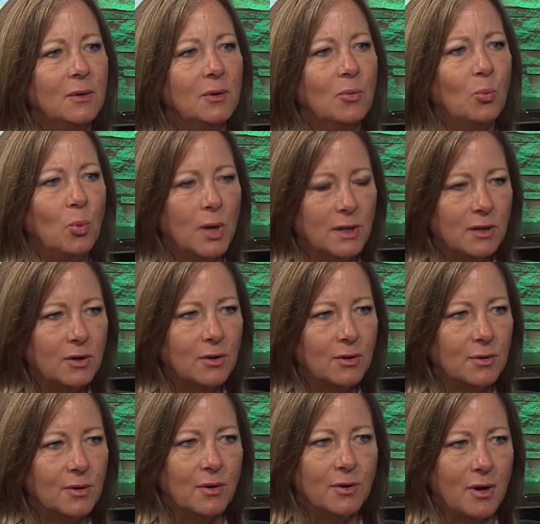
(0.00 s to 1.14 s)
what occurred
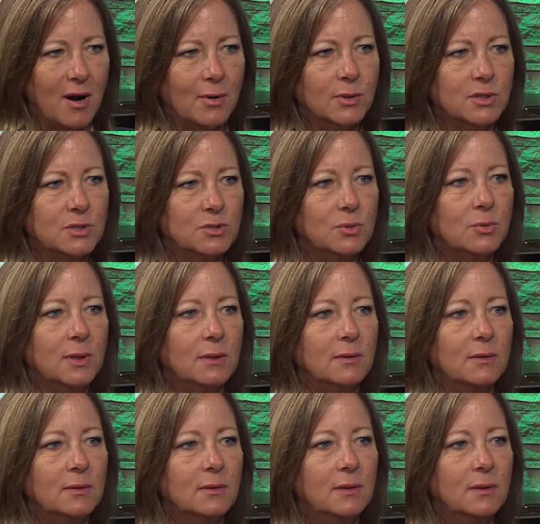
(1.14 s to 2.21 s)
on our soil